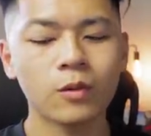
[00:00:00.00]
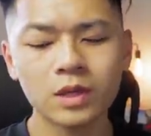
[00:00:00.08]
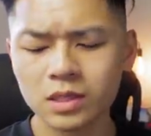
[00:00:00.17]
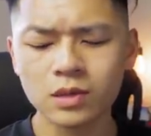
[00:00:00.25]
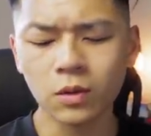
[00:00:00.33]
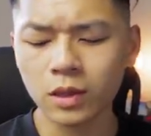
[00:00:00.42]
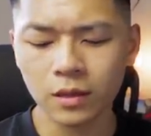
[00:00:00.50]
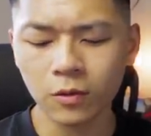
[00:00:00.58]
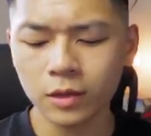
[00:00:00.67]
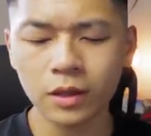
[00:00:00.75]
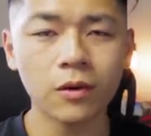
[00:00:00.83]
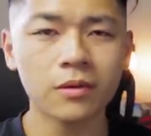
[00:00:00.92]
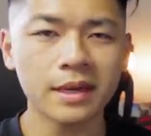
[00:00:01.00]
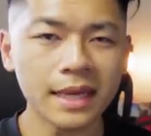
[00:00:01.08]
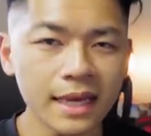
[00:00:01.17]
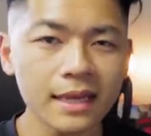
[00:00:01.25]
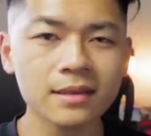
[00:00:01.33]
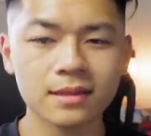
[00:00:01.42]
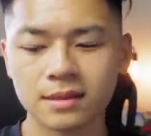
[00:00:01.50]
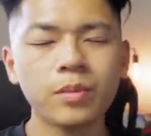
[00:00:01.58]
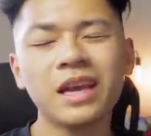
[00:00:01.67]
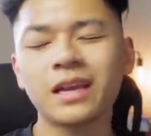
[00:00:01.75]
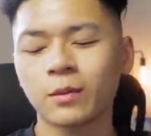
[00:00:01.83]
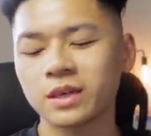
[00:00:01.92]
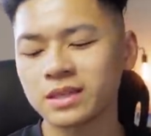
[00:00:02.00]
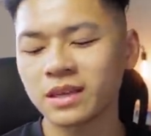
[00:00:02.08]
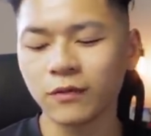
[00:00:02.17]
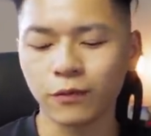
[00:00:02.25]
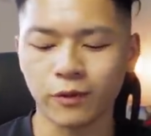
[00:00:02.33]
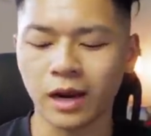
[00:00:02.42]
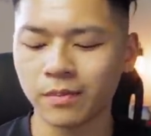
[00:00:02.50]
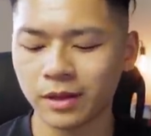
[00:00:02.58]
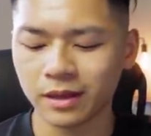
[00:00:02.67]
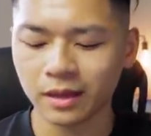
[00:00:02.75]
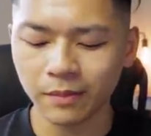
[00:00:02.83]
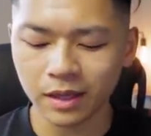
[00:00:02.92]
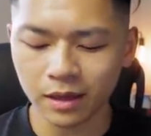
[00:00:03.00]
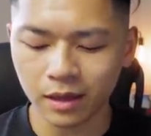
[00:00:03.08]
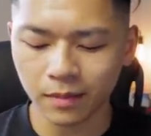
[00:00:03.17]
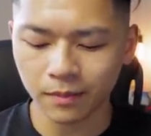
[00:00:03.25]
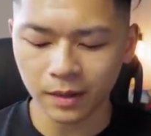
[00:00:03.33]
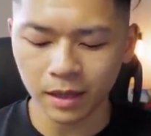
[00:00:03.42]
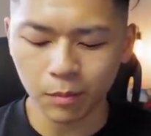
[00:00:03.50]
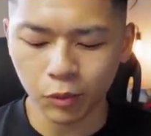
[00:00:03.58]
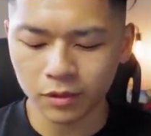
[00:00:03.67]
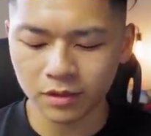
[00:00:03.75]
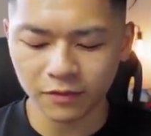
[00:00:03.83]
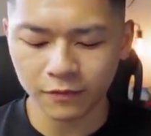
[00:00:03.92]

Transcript: which is totally cool. You don't need it. But anyways, enough rambling. Let me um, import the